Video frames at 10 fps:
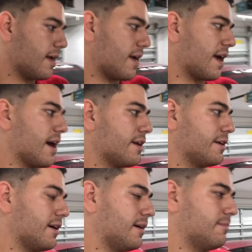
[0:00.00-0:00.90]
And
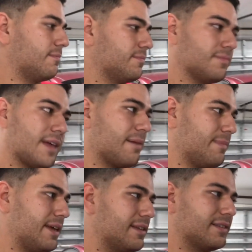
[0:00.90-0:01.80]
that
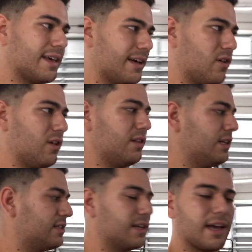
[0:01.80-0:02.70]
means that all I need
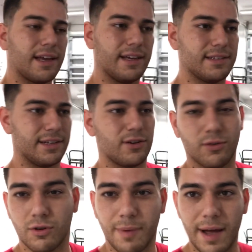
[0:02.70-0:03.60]
to get is
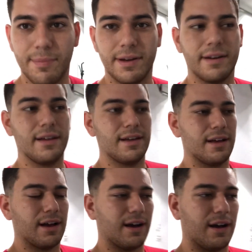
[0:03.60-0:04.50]
intercooler piping,
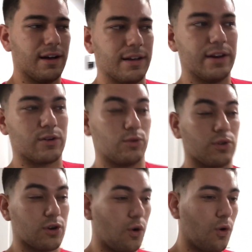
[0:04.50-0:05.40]

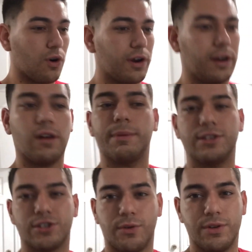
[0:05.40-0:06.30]
intercooler core, and I'll be
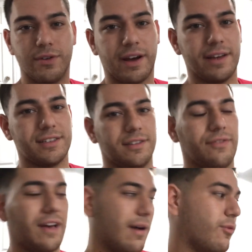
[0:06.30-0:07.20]
showing you guys the
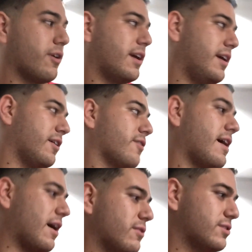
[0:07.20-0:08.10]
fab work here in
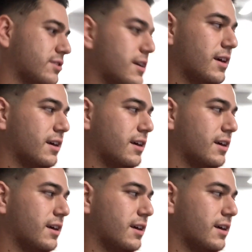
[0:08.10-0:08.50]
house,